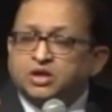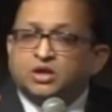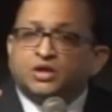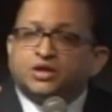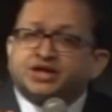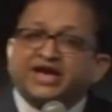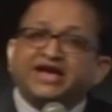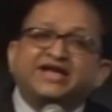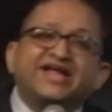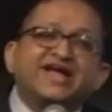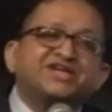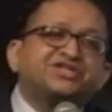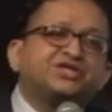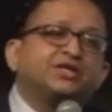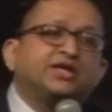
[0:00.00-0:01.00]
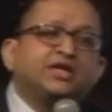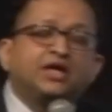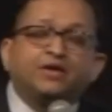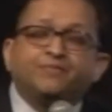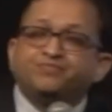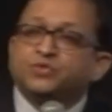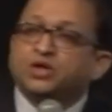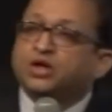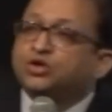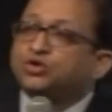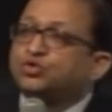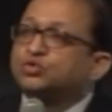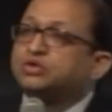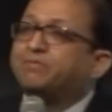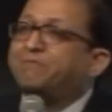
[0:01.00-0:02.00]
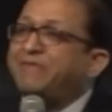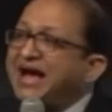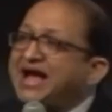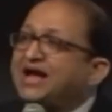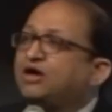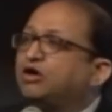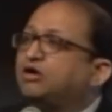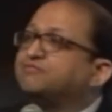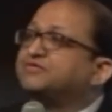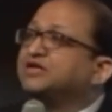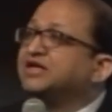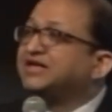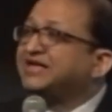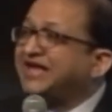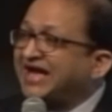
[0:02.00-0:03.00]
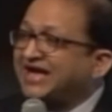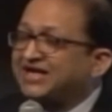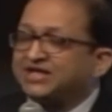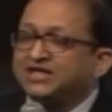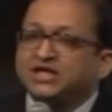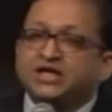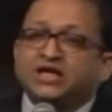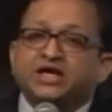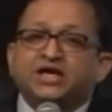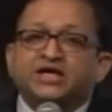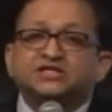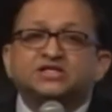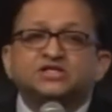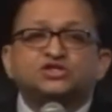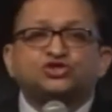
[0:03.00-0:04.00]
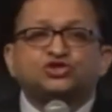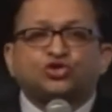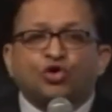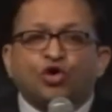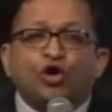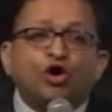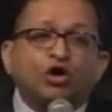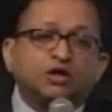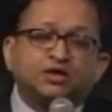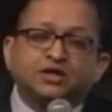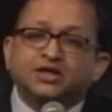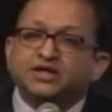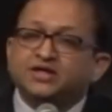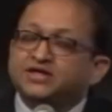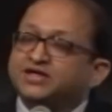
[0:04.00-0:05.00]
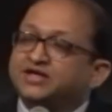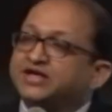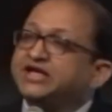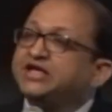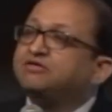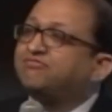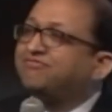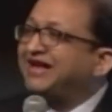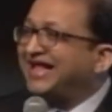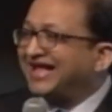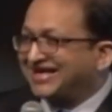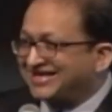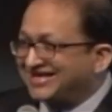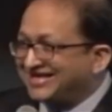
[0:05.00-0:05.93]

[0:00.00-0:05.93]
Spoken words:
Radiation to the back of the neck is a strong green flag.